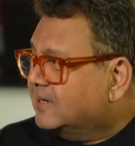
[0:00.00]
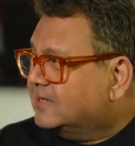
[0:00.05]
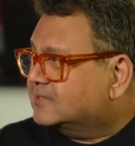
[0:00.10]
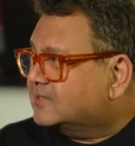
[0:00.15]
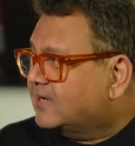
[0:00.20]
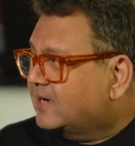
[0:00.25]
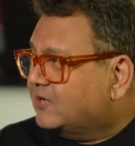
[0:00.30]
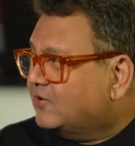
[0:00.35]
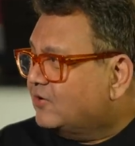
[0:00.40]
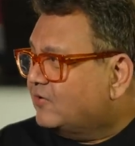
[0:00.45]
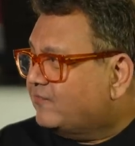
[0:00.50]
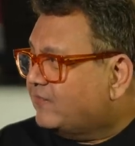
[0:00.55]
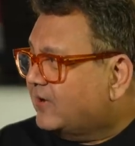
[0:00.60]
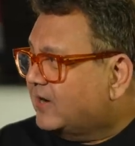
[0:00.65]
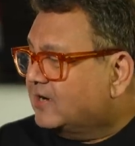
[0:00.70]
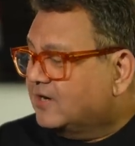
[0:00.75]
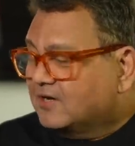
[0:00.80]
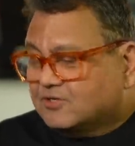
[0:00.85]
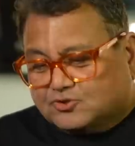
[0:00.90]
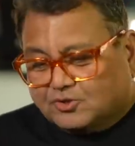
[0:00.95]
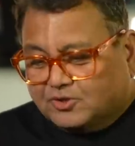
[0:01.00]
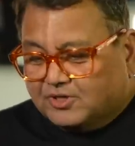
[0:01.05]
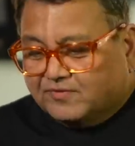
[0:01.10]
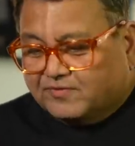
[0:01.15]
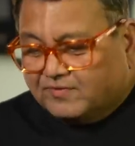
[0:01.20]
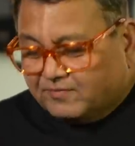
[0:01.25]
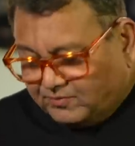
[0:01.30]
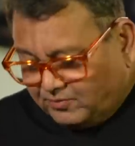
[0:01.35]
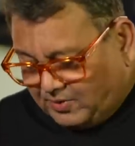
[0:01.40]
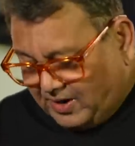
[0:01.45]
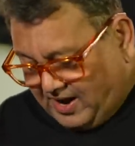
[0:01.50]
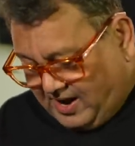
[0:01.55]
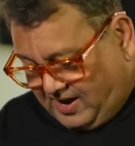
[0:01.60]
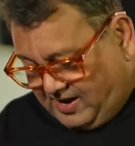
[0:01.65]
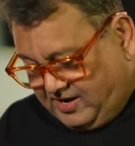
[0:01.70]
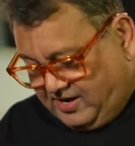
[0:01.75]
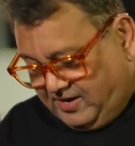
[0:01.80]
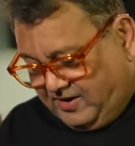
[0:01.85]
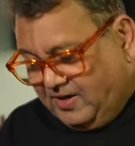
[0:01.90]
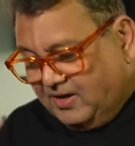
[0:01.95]
yeah. that, you know, finally. So, even when
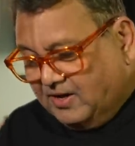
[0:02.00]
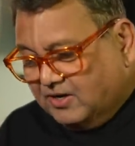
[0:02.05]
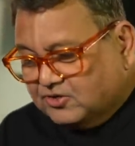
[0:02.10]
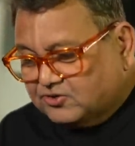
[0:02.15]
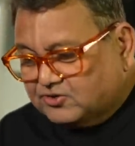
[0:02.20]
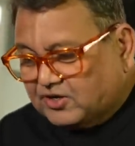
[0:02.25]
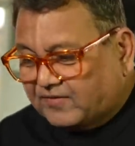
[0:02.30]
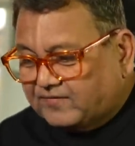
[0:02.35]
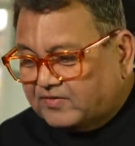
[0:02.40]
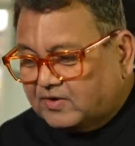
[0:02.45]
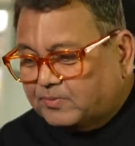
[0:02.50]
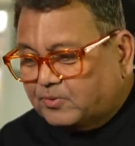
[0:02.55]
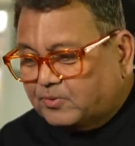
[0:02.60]
I travel